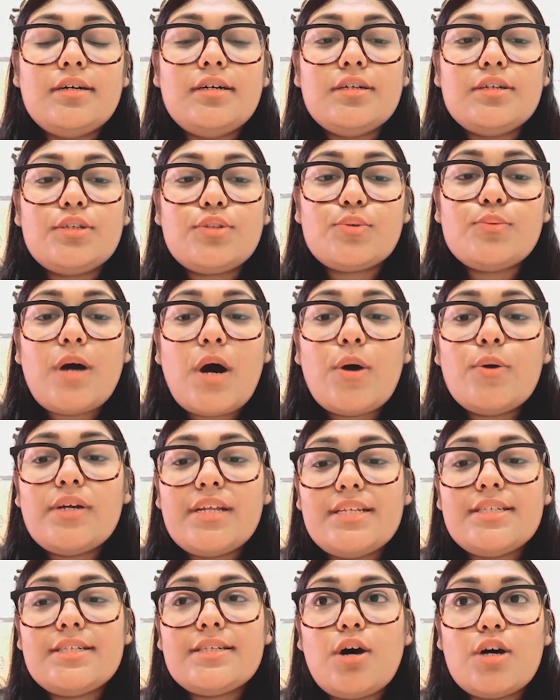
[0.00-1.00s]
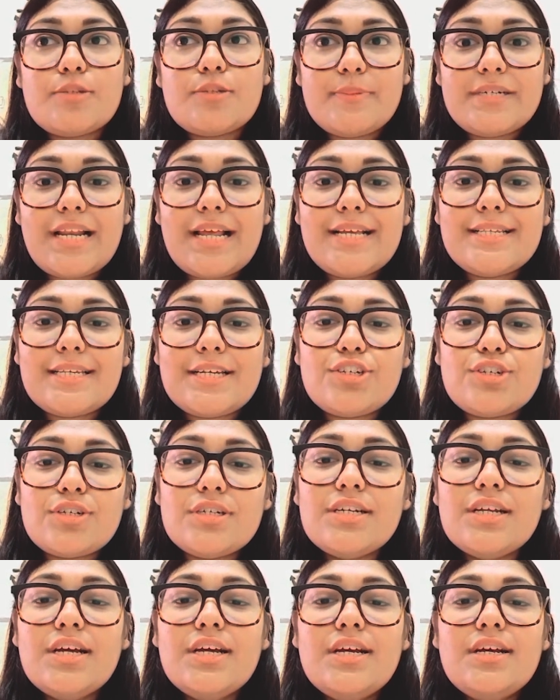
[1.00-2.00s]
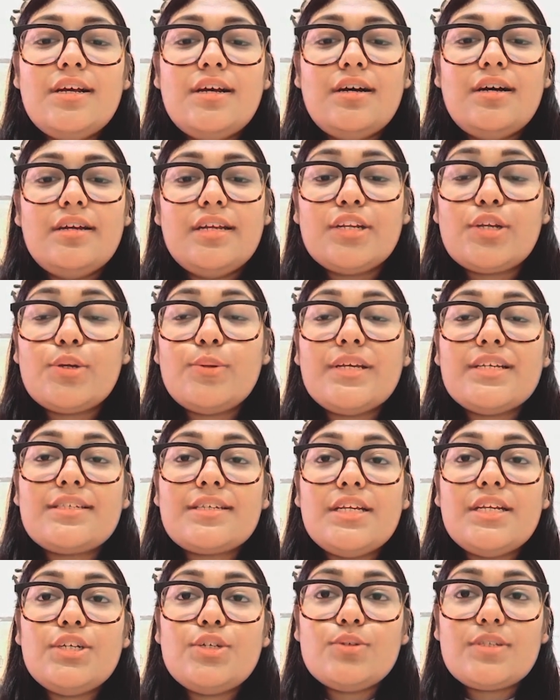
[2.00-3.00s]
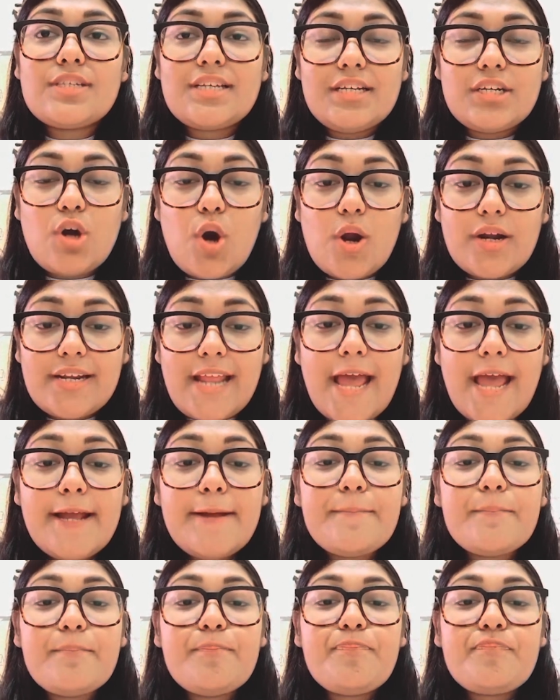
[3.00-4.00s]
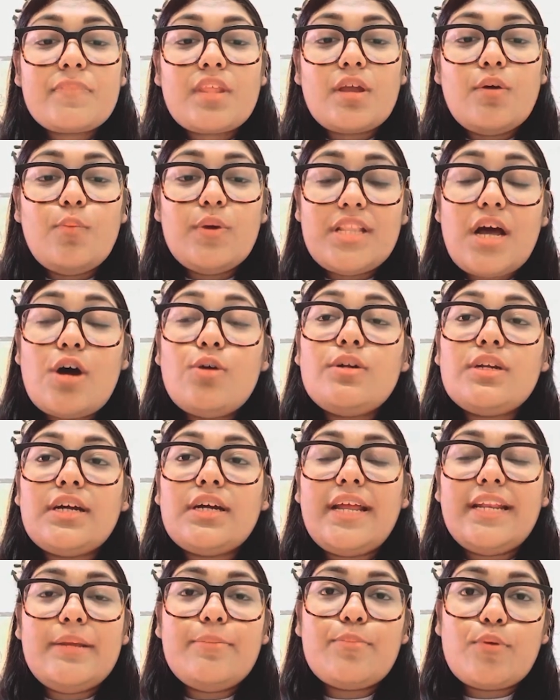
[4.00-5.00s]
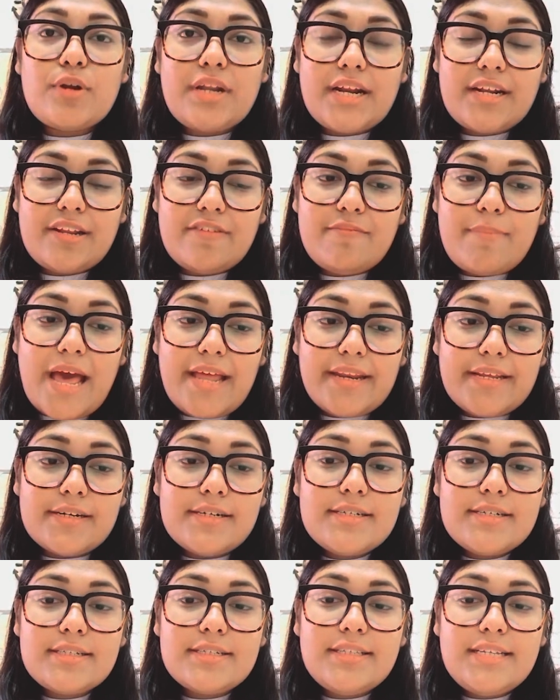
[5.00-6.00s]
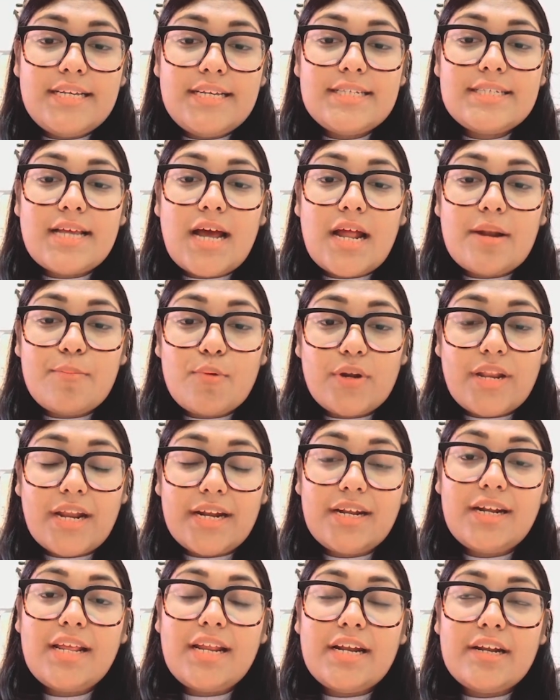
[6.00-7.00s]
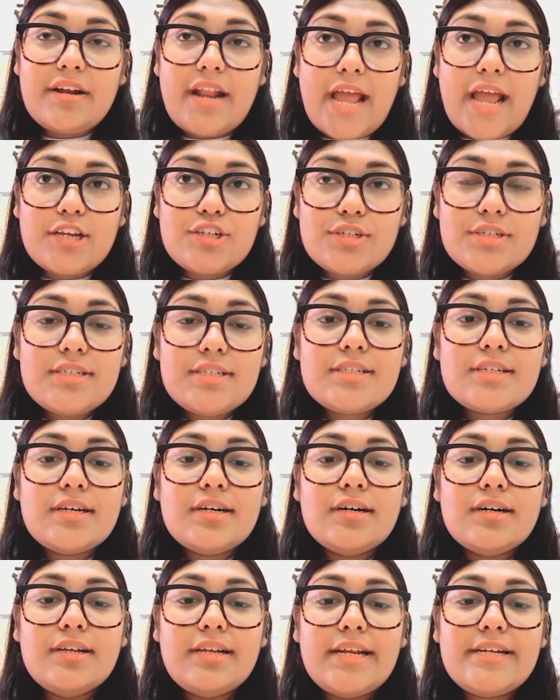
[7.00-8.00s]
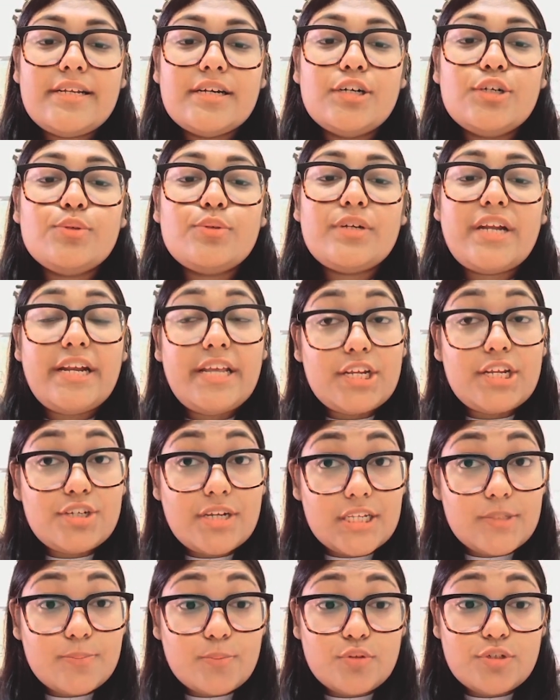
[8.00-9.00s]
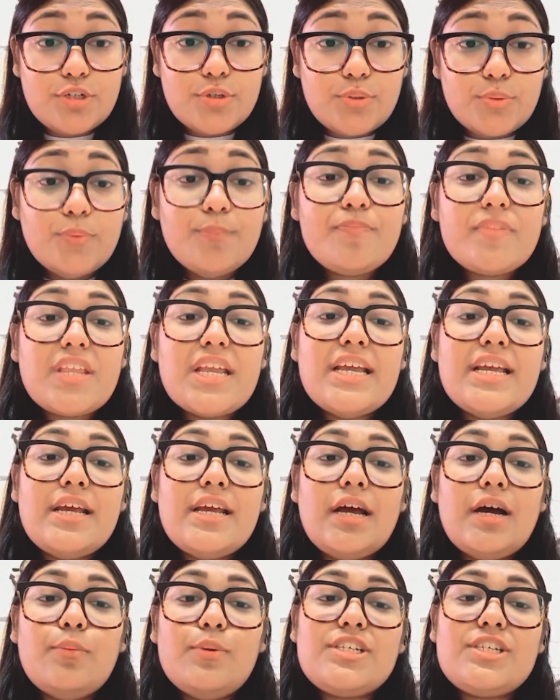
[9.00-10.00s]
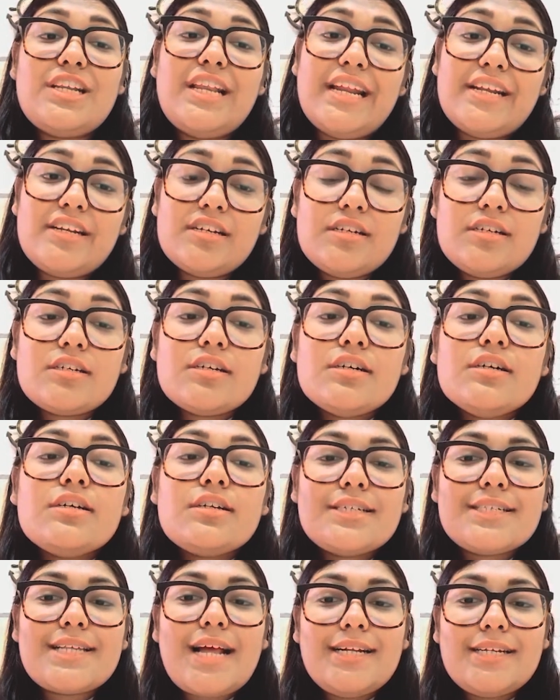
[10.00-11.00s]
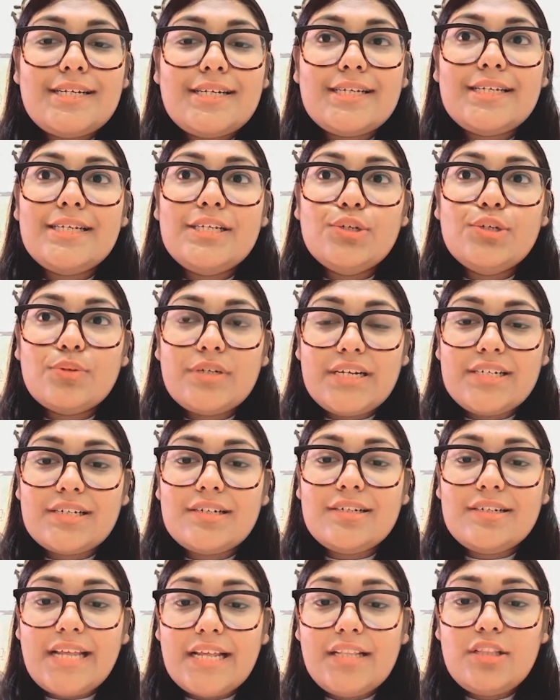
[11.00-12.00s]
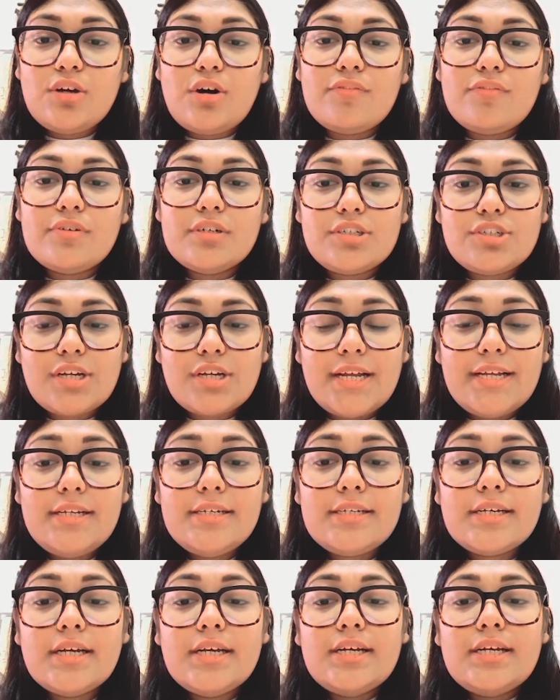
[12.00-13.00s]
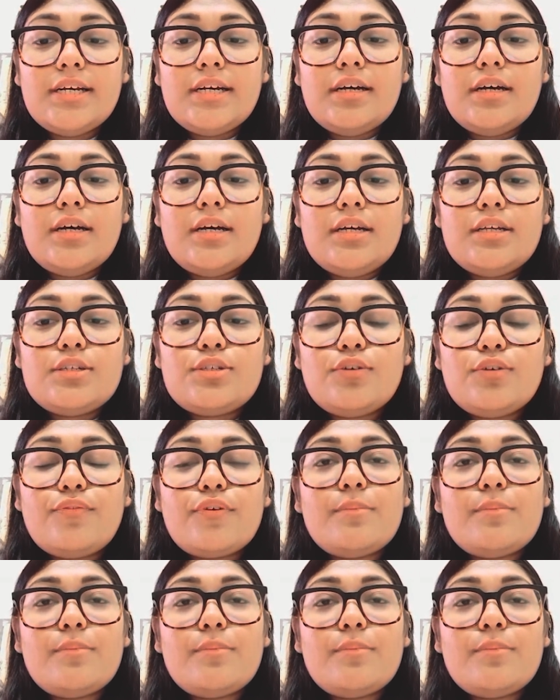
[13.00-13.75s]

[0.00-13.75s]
throughout his hospitalization, including skin-to-skin contact, without any protective barriers. These unprotected interactions led her to radiation exposure too, which later resulted in neonatal death of her child. So from